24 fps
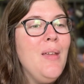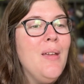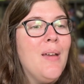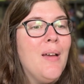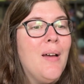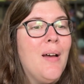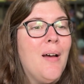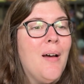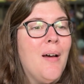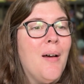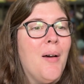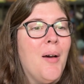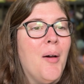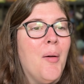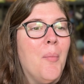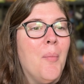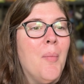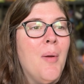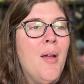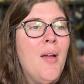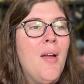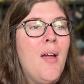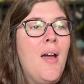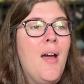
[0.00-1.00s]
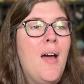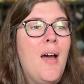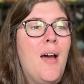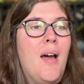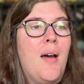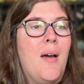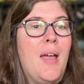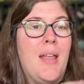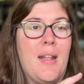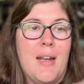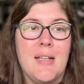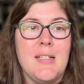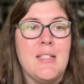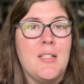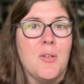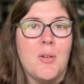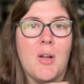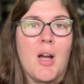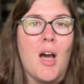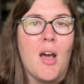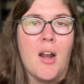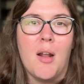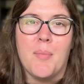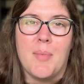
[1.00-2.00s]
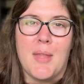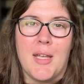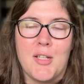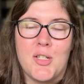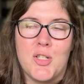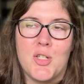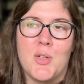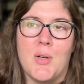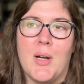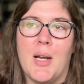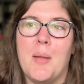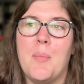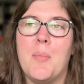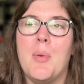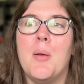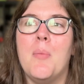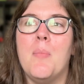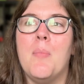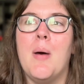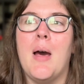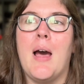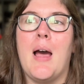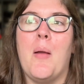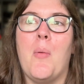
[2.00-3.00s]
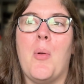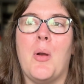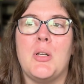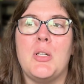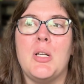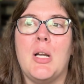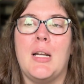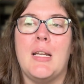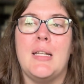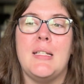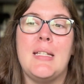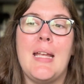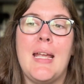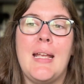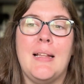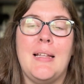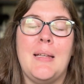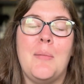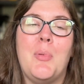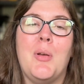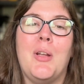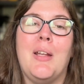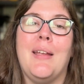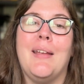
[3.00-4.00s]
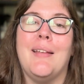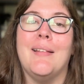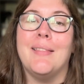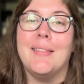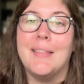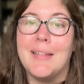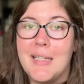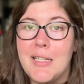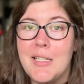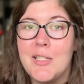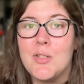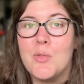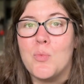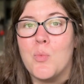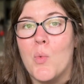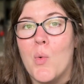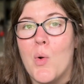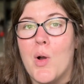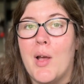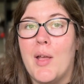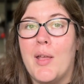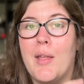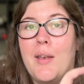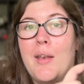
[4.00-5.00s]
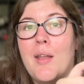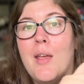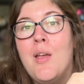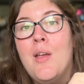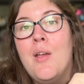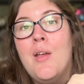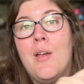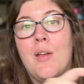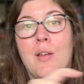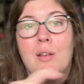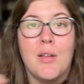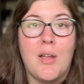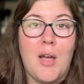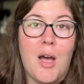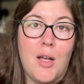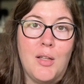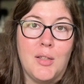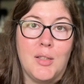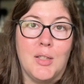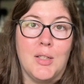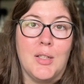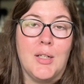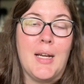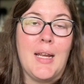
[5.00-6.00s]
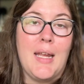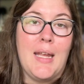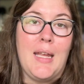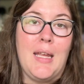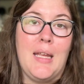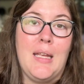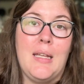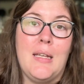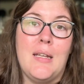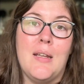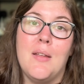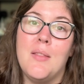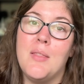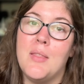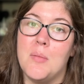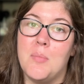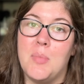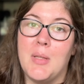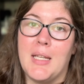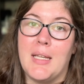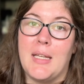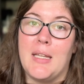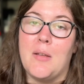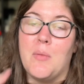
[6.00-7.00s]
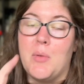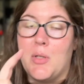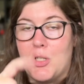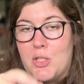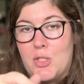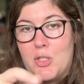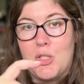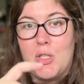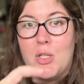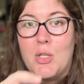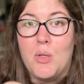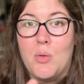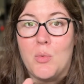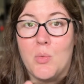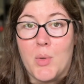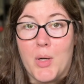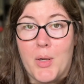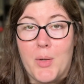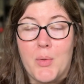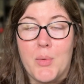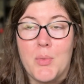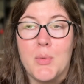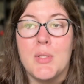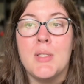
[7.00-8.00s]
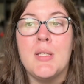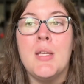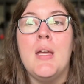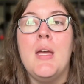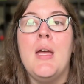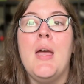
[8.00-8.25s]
And I still caught up that stripe, but I worked on it daily, putting at least one color in the blanket, which is 2 rows